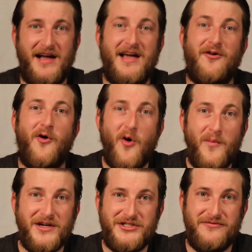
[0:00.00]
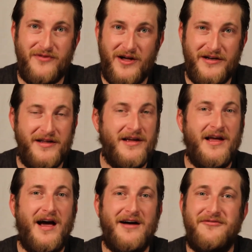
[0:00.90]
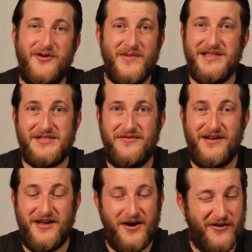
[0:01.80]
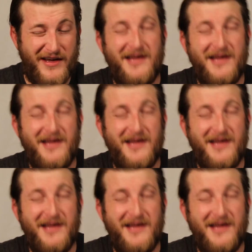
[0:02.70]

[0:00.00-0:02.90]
I had a whole bunch of fun filming this video.